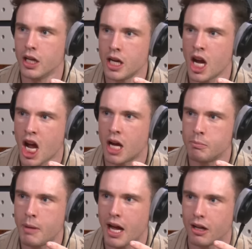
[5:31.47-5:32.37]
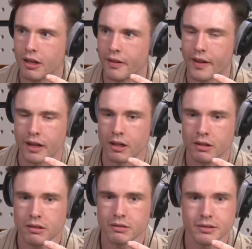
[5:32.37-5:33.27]
yeah, metal. And then they're
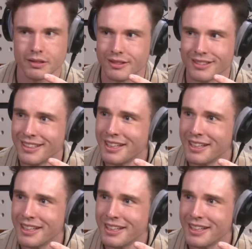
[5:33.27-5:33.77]
like, oh, sure.